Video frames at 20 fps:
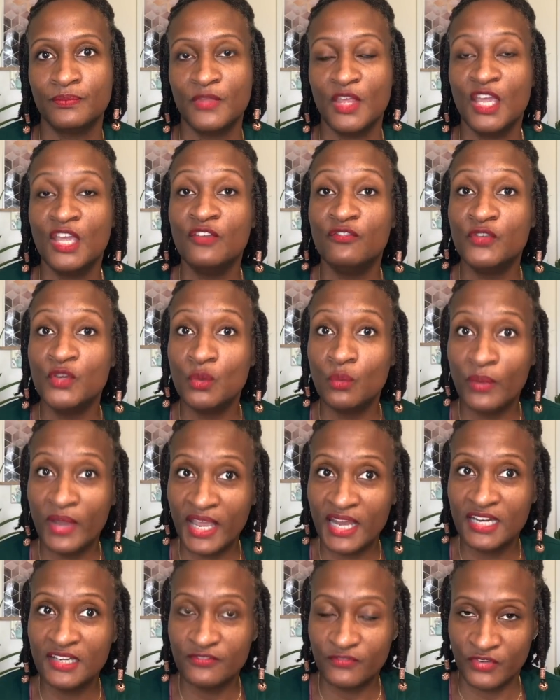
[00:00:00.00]
If you're
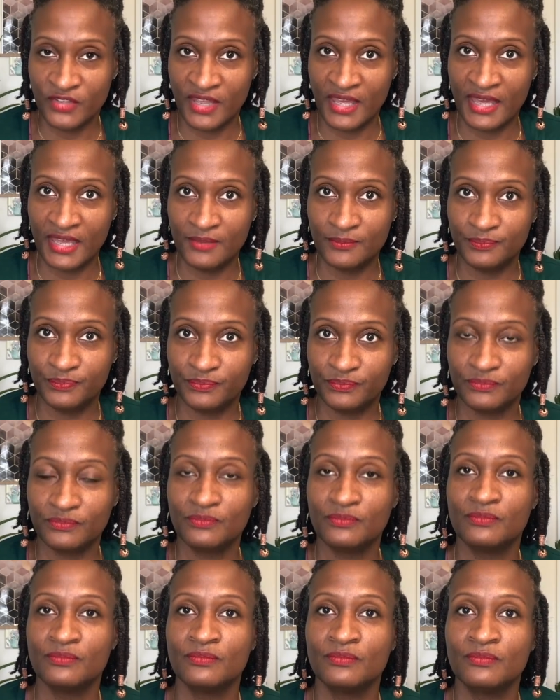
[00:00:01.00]
waiting for that,
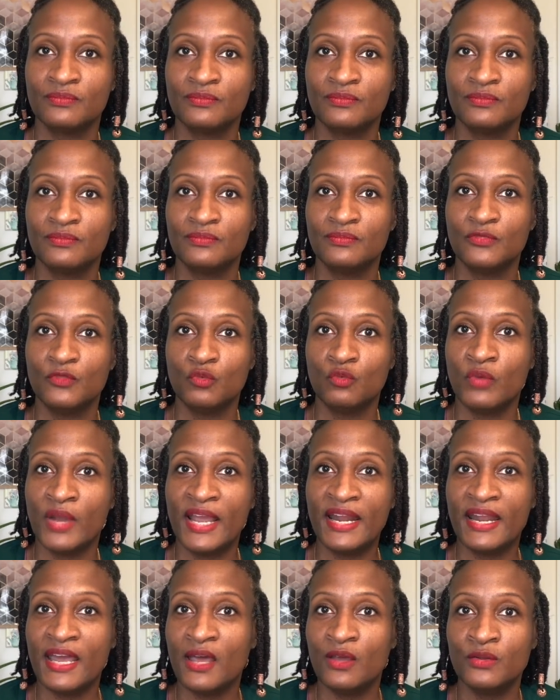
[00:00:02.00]

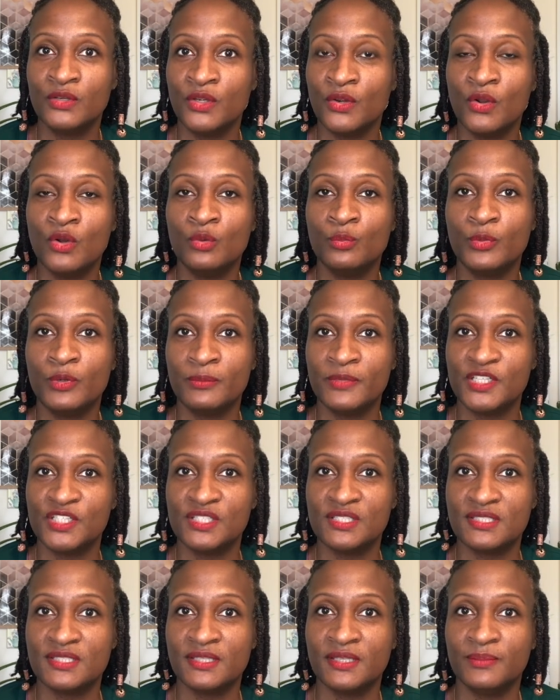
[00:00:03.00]
write out your own
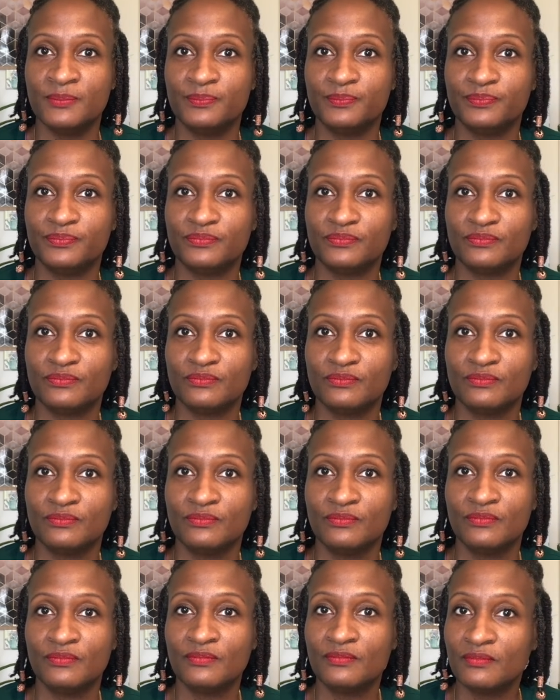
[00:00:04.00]
permission slip.
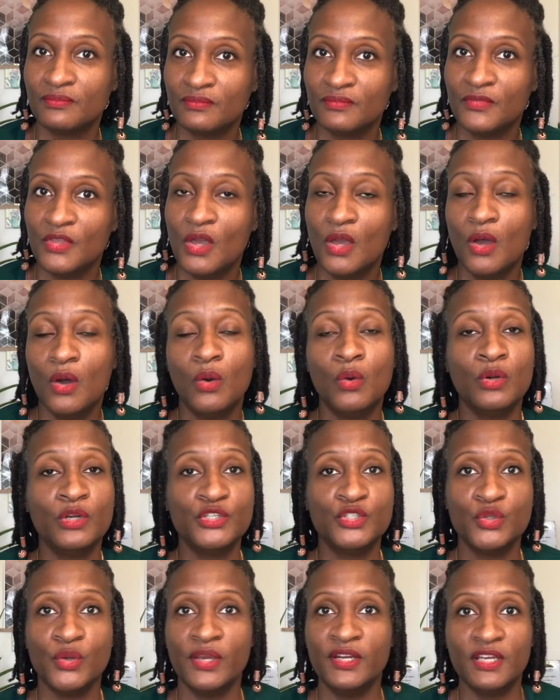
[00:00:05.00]
Or
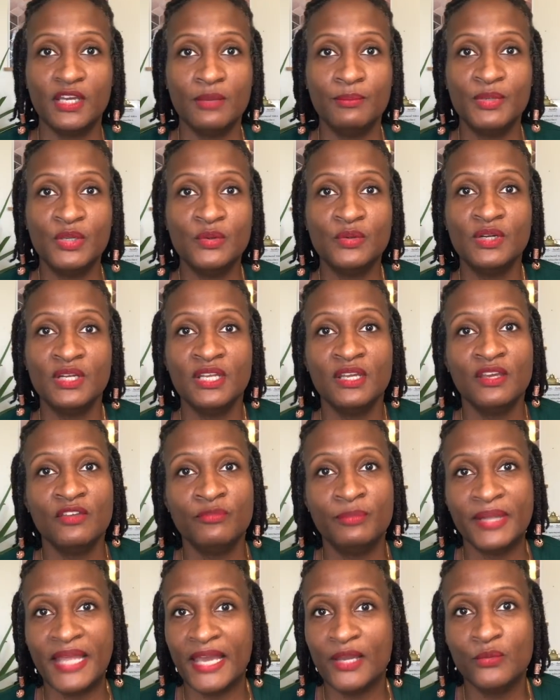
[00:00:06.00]
join a community of
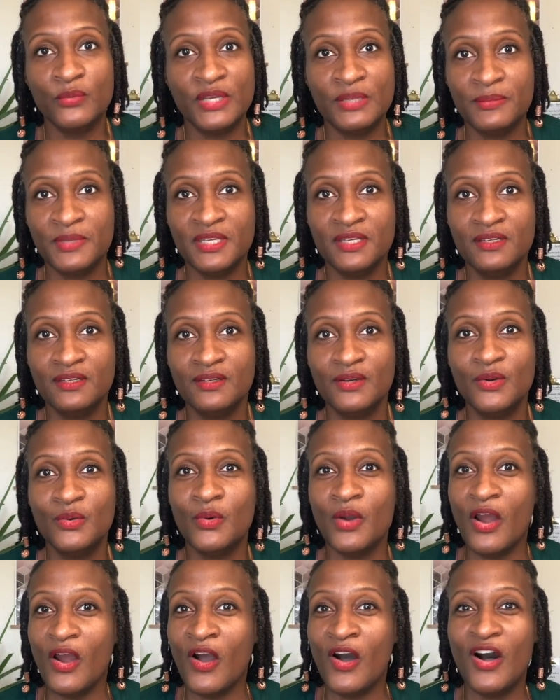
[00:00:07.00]
Black women who
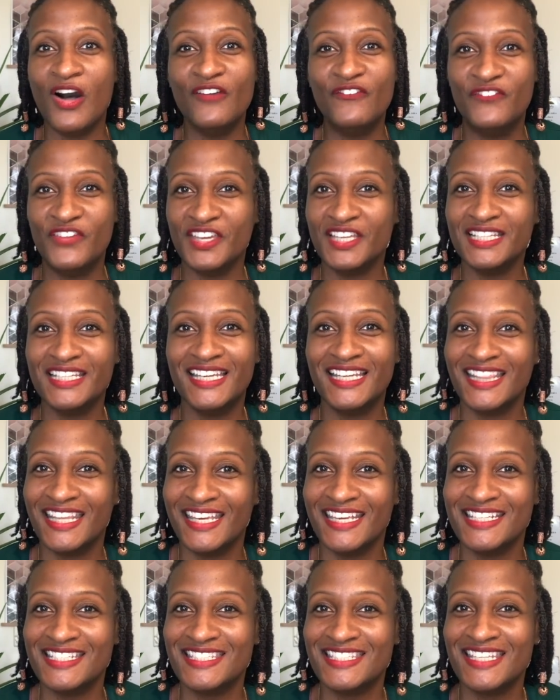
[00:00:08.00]
are all feeling
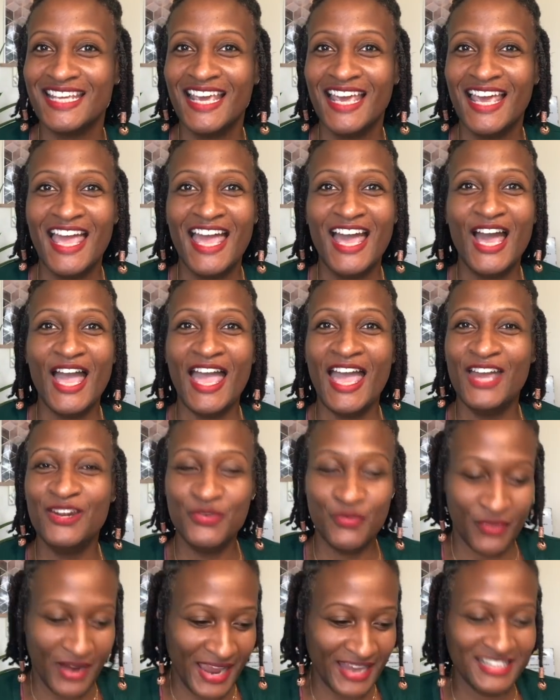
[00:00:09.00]
this
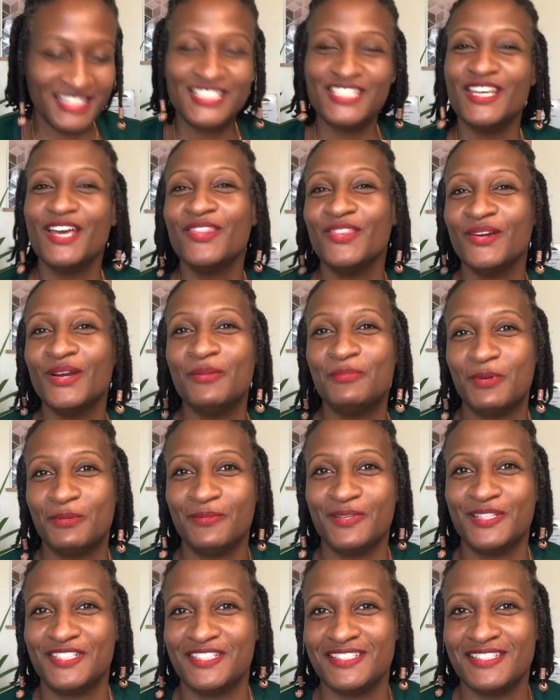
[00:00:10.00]
and write each other a
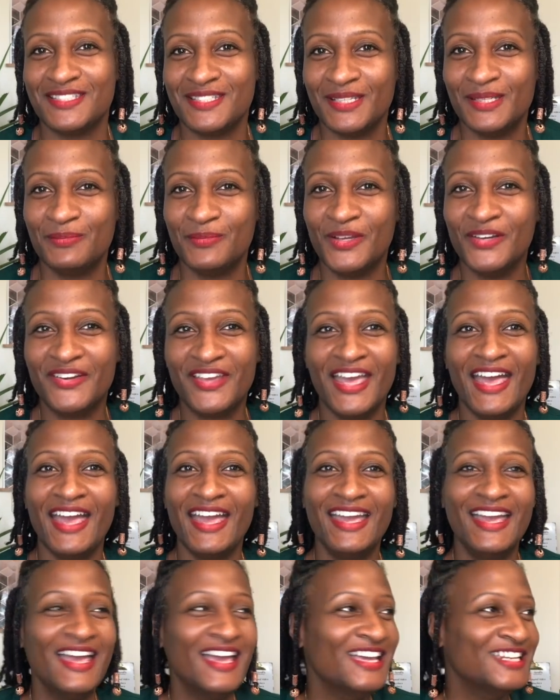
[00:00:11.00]
permission slip,
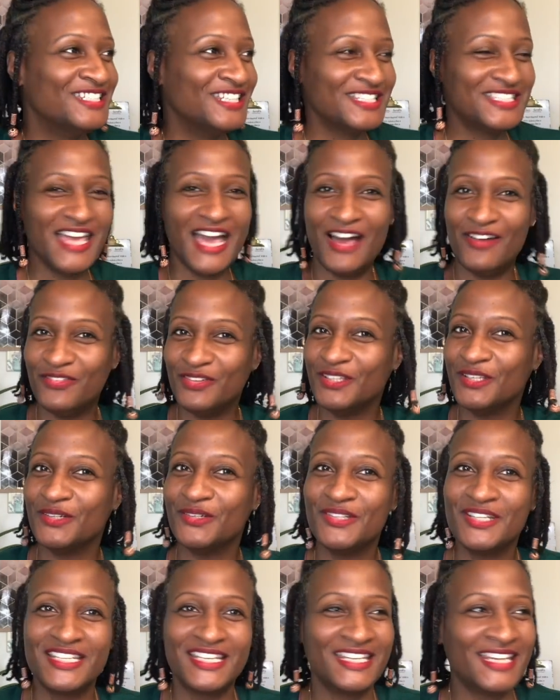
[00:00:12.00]
okay? Just have a
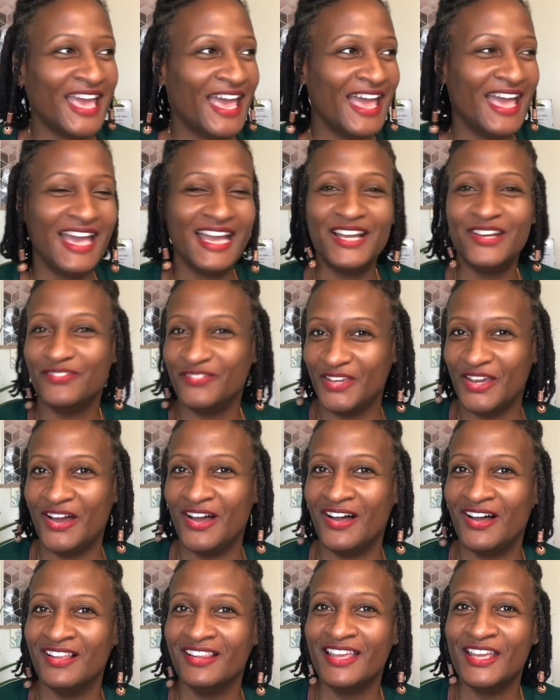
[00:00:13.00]
little gang of
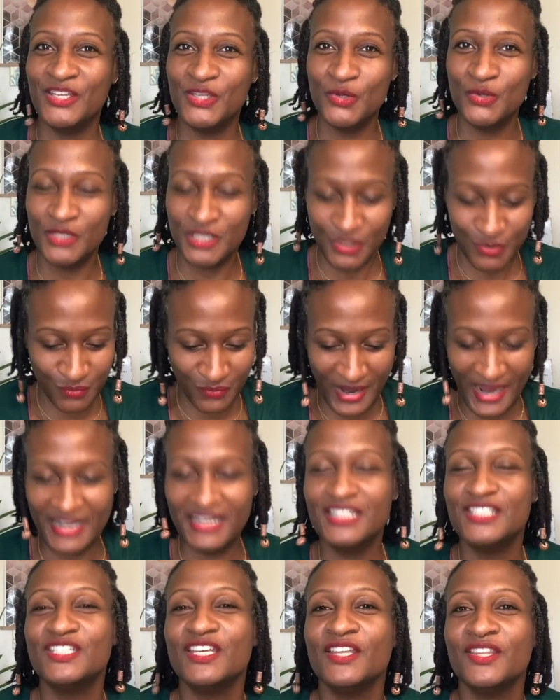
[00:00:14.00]
y'all and you just write
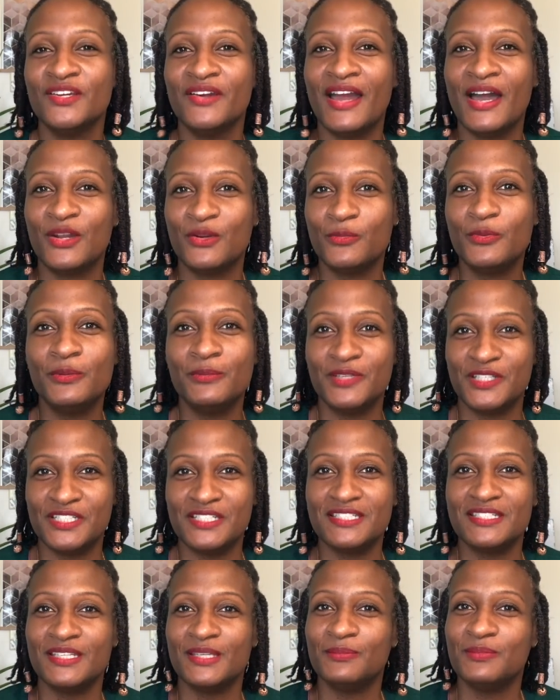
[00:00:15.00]
each other out a permission
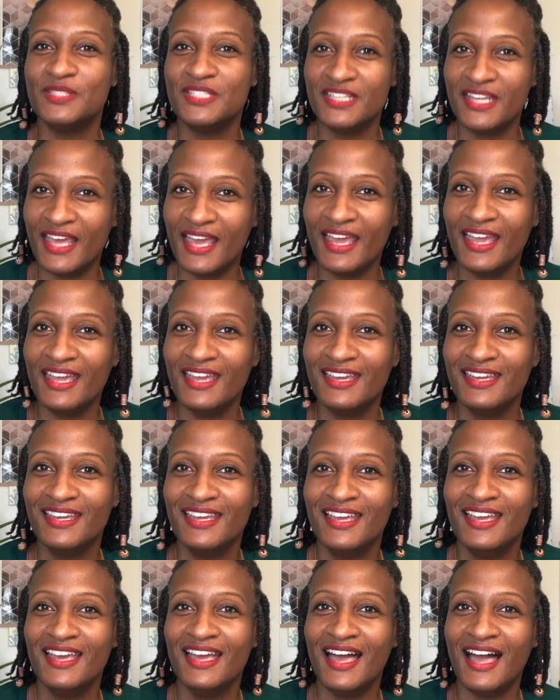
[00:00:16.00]
slip. Today,
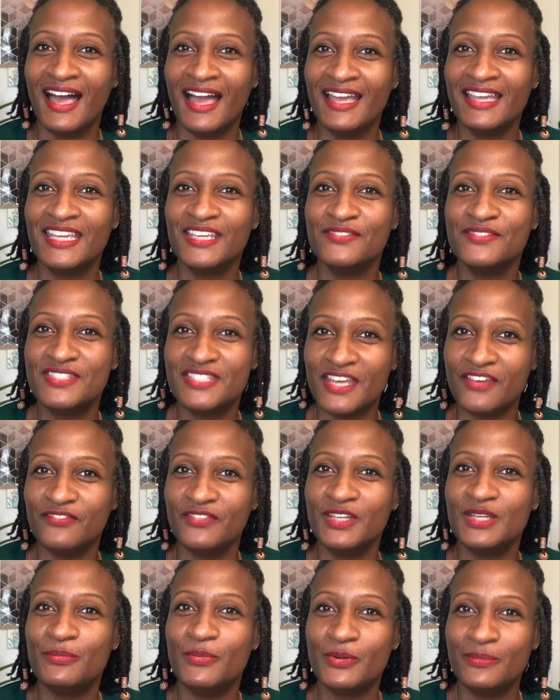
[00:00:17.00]
I give
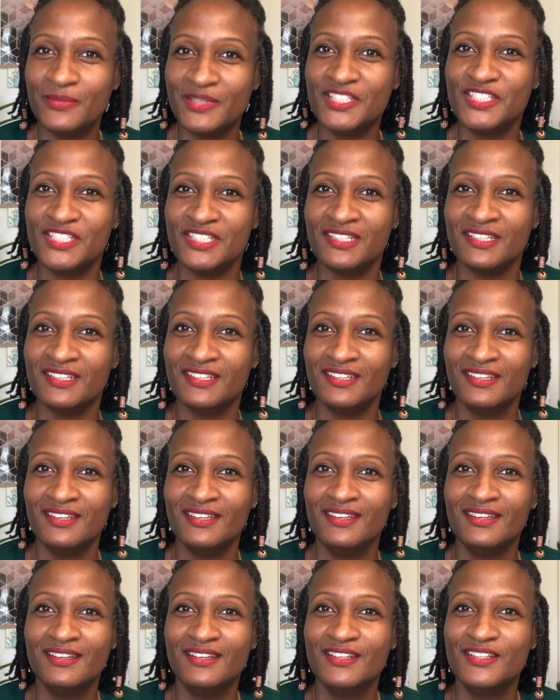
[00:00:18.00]
Stephanie permission
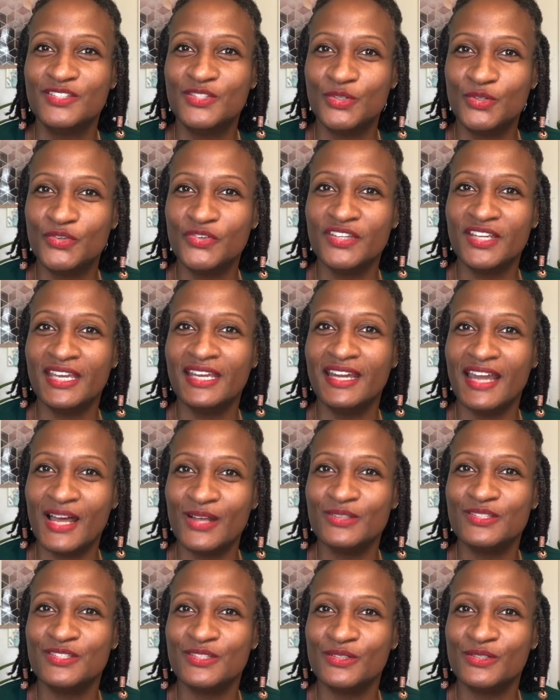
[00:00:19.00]
to create
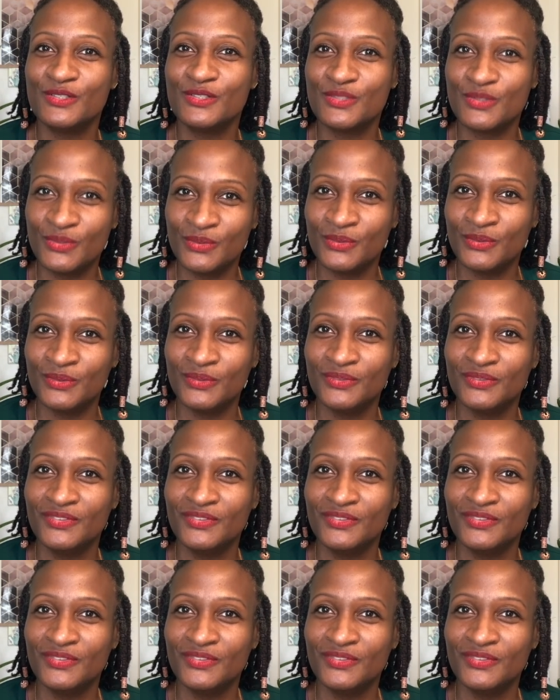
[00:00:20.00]
House Sitter School